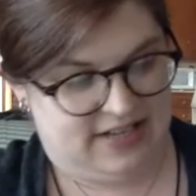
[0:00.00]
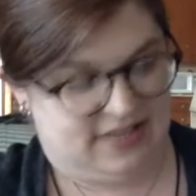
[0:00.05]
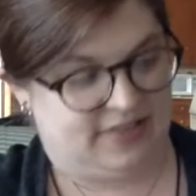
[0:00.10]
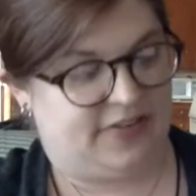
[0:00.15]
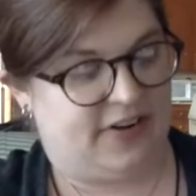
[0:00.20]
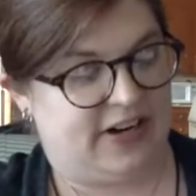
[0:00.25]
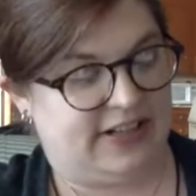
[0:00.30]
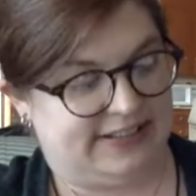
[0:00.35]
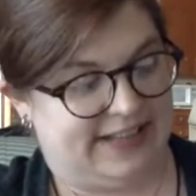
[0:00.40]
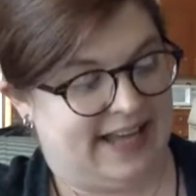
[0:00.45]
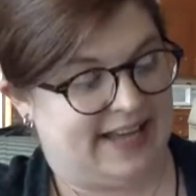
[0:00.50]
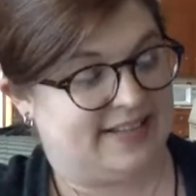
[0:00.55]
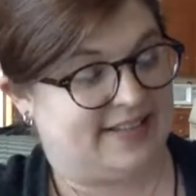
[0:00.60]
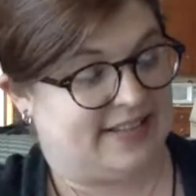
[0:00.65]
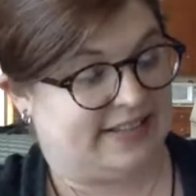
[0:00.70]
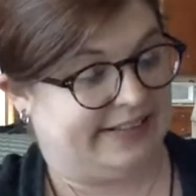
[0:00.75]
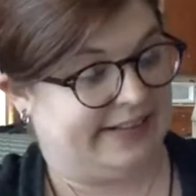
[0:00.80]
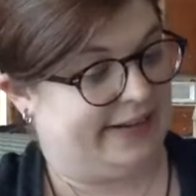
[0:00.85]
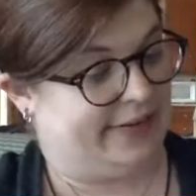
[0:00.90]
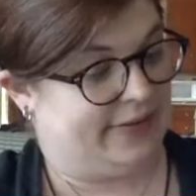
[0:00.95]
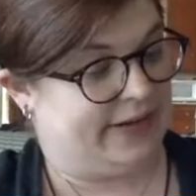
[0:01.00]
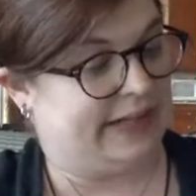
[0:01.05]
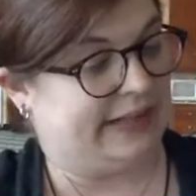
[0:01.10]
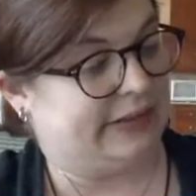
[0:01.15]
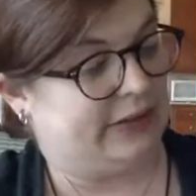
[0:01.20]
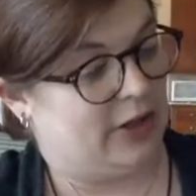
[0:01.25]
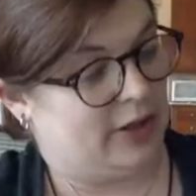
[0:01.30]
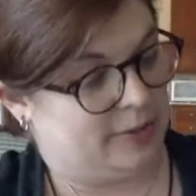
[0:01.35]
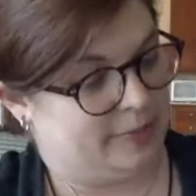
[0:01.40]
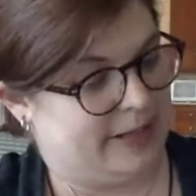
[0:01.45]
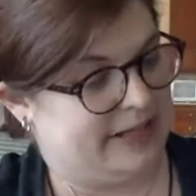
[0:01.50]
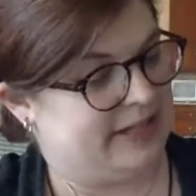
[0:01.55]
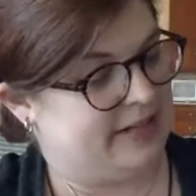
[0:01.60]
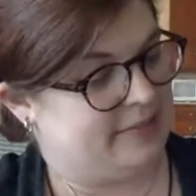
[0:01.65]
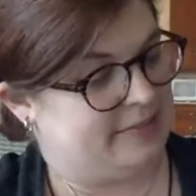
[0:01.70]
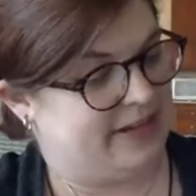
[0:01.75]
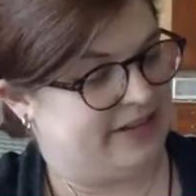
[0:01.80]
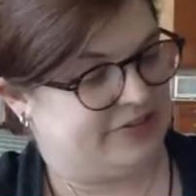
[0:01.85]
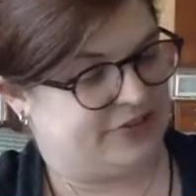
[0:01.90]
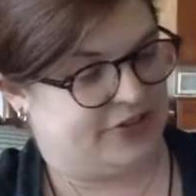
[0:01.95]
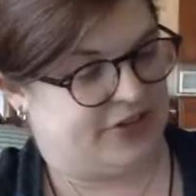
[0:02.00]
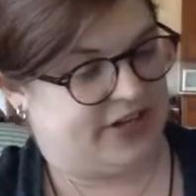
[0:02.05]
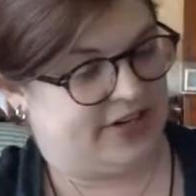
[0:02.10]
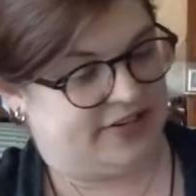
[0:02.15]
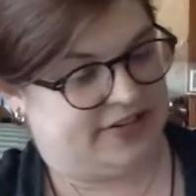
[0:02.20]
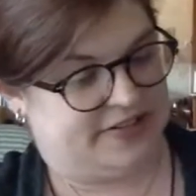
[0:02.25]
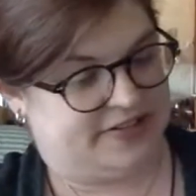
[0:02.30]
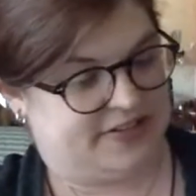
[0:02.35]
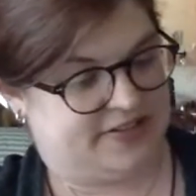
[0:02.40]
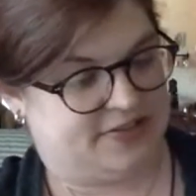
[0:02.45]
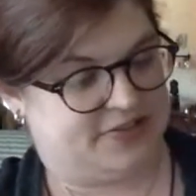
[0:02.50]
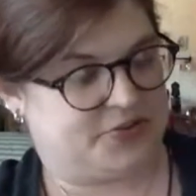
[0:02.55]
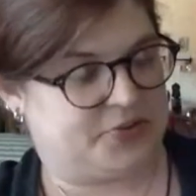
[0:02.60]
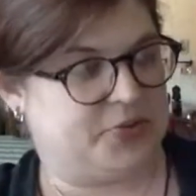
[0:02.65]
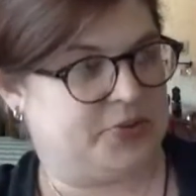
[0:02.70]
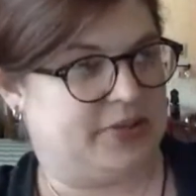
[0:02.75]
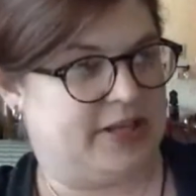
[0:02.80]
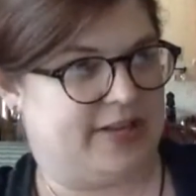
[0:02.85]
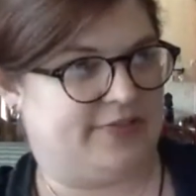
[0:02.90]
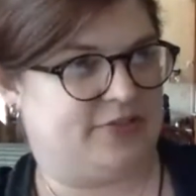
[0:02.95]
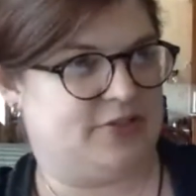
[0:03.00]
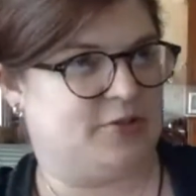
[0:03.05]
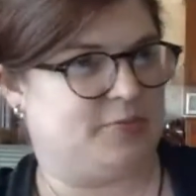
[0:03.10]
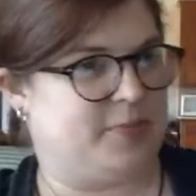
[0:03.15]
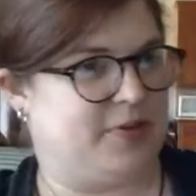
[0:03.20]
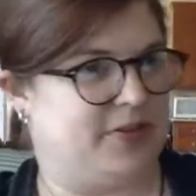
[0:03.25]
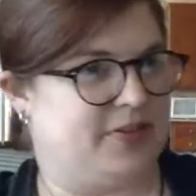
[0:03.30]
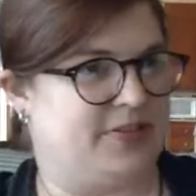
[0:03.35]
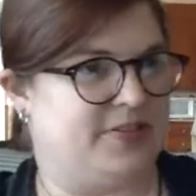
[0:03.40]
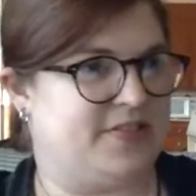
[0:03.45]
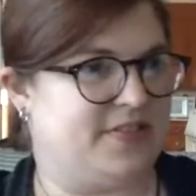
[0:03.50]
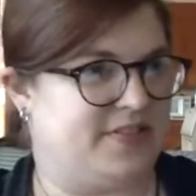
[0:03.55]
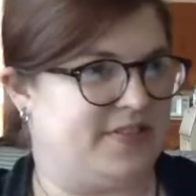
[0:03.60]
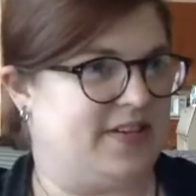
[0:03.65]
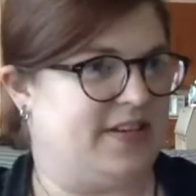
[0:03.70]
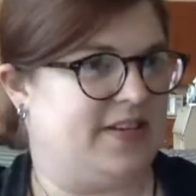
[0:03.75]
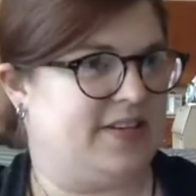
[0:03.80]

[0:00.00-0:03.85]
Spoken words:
The very last, the lingering and long-petted Master Harry sent to school after his brothers.